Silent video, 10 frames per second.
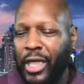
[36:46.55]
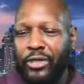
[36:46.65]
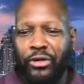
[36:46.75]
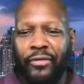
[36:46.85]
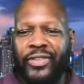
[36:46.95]

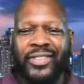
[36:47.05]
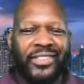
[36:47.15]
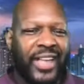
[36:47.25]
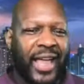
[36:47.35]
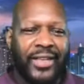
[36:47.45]
You know, if it's a
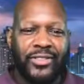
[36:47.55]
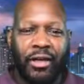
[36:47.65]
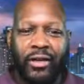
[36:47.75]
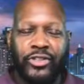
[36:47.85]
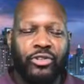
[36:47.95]
jazz
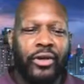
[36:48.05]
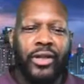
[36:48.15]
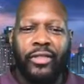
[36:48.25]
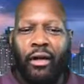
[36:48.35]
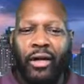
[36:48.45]
artist or another